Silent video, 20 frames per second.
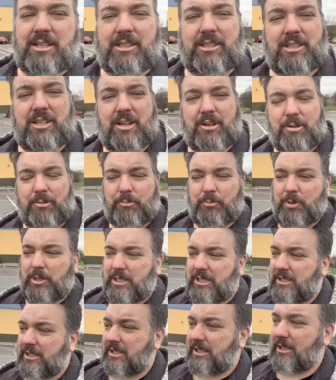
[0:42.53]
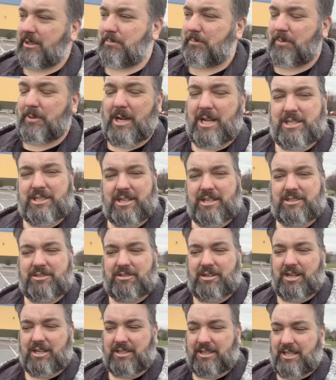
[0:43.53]
yeah, wanted a project
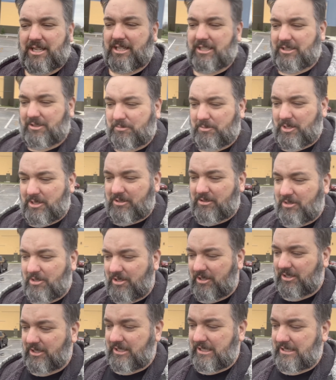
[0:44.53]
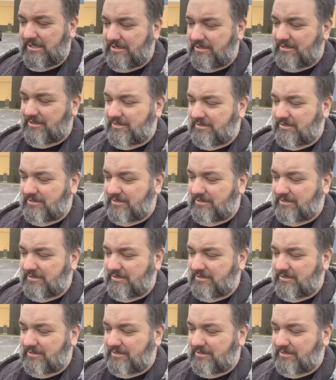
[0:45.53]
truck that I could work on. It